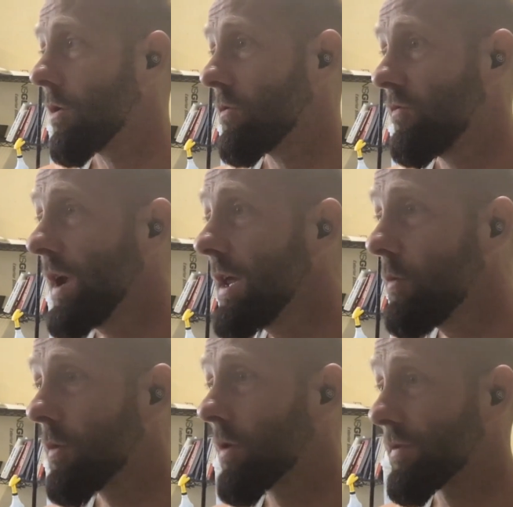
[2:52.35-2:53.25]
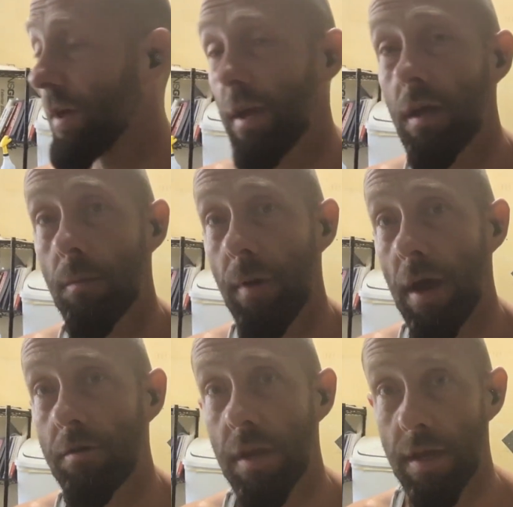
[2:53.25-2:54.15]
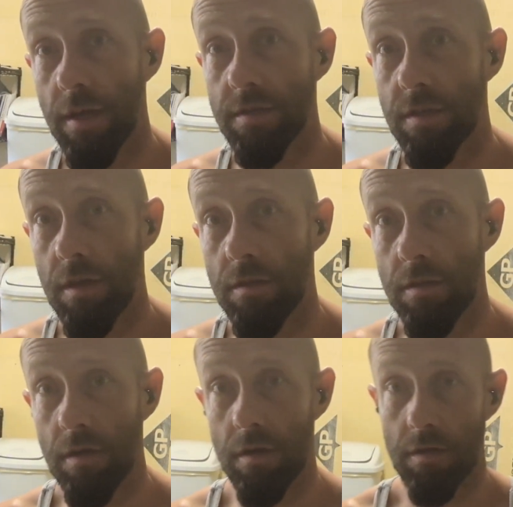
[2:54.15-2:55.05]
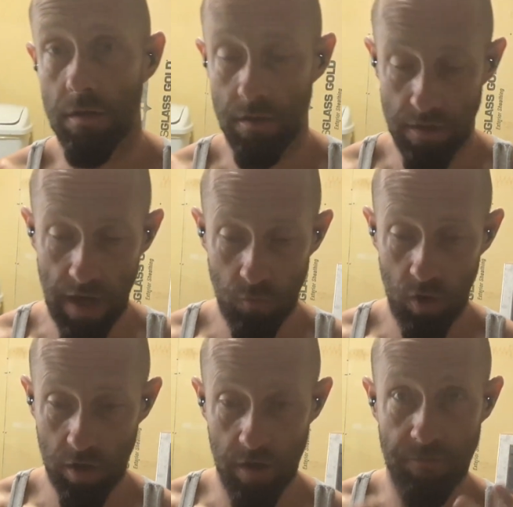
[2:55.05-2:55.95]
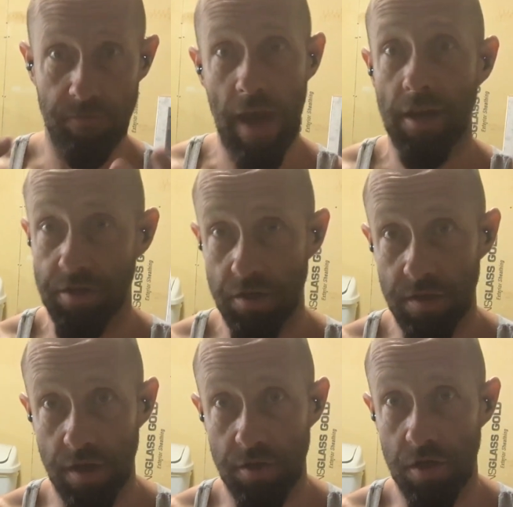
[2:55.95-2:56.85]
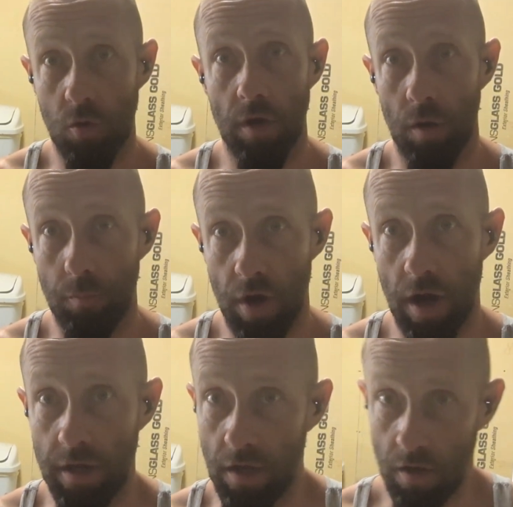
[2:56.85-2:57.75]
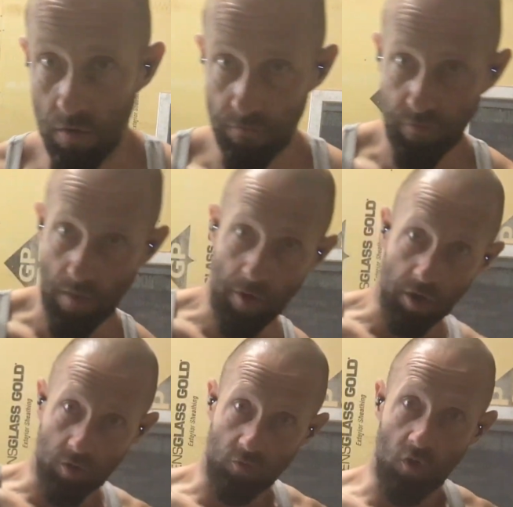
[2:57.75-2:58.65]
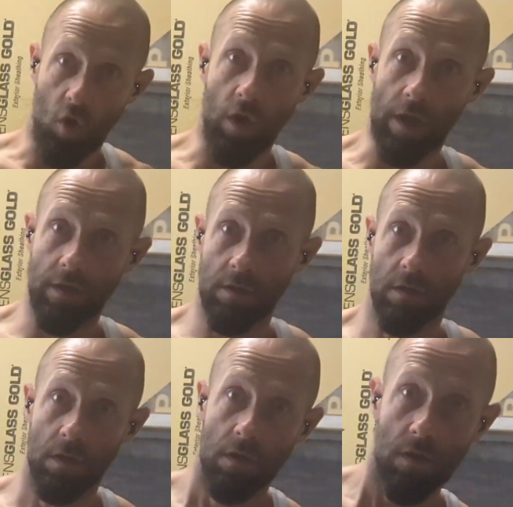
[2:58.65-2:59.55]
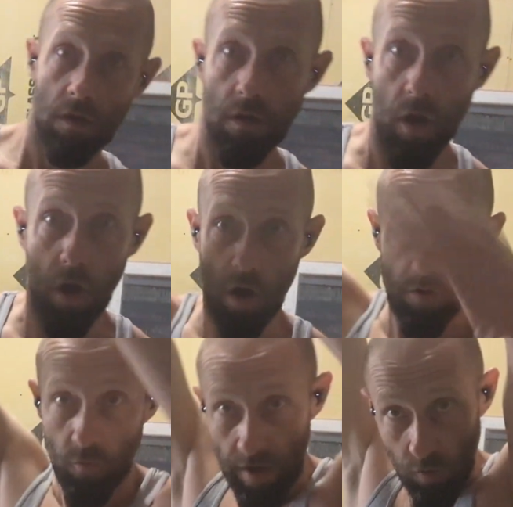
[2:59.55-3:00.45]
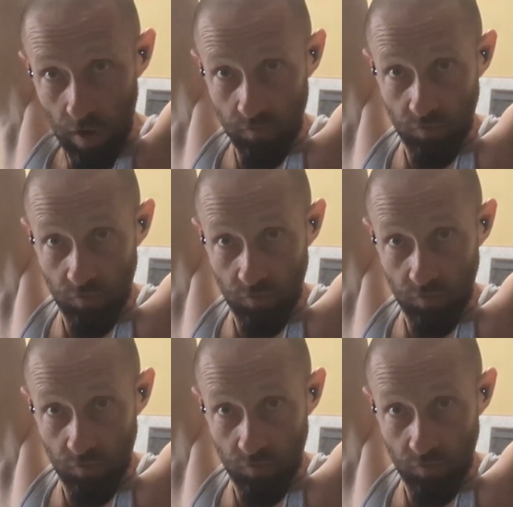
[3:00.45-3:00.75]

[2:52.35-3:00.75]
Really what we're thinking about is the network of fascia tissue in our body from our groin all the way to our